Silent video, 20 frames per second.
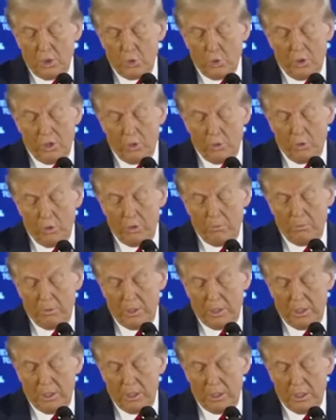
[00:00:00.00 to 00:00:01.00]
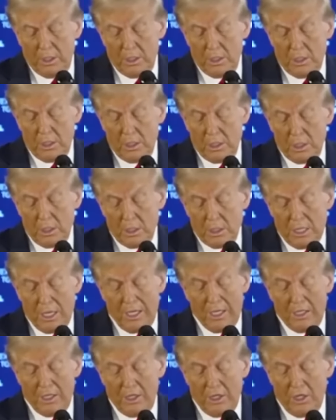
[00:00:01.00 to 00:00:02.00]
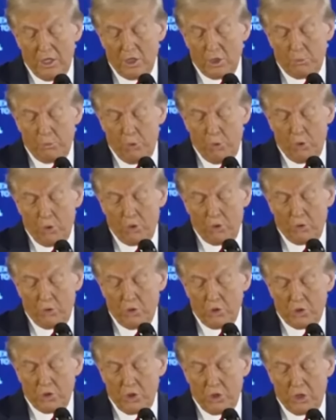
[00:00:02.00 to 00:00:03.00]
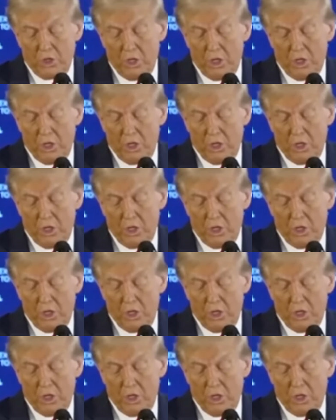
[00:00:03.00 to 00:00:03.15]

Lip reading: 21 million aliens pour across our